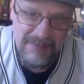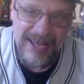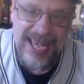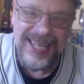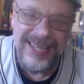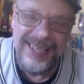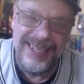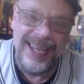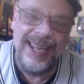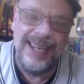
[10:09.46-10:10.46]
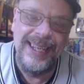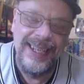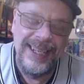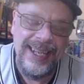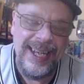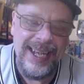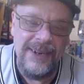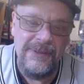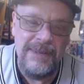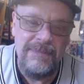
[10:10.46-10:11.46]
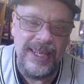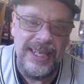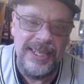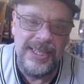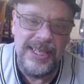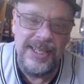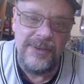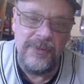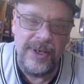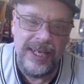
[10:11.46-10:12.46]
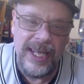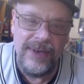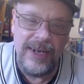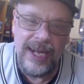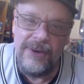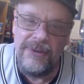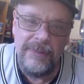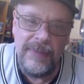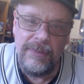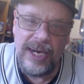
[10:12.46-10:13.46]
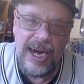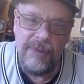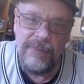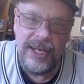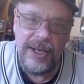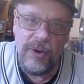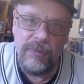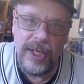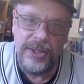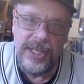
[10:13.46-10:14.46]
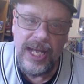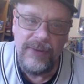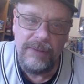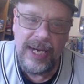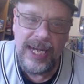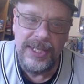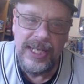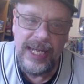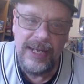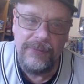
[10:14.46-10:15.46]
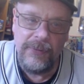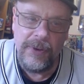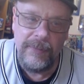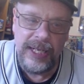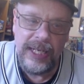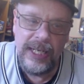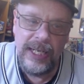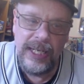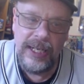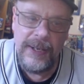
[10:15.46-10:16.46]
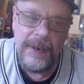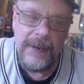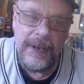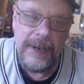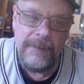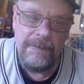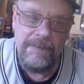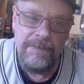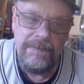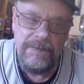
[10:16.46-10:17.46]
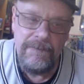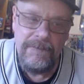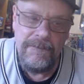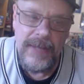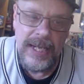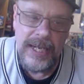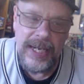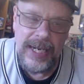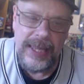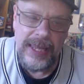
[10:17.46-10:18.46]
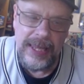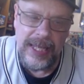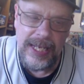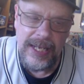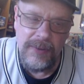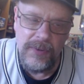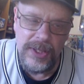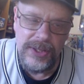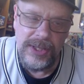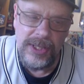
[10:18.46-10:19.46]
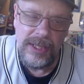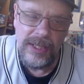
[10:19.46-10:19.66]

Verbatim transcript: back in the day. Uh, we played a season where Kevin I don't remember how many home runs Kevin Moss had for me. Um, I think it was